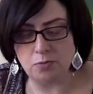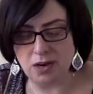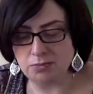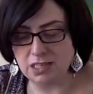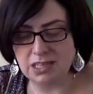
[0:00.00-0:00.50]
but
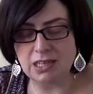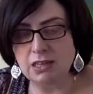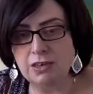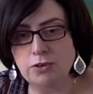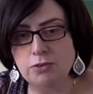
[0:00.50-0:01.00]
I'm
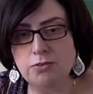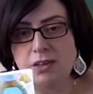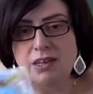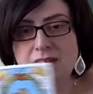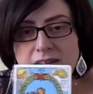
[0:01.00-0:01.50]
telling you,
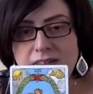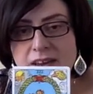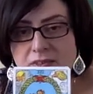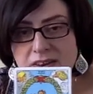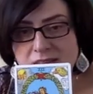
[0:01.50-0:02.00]

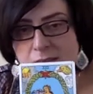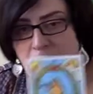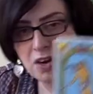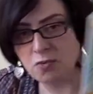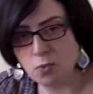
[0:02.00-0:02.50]
there is a
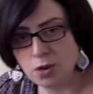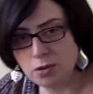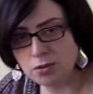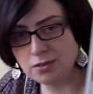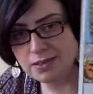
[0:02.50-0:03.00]
better
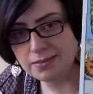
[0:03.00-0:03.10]
world.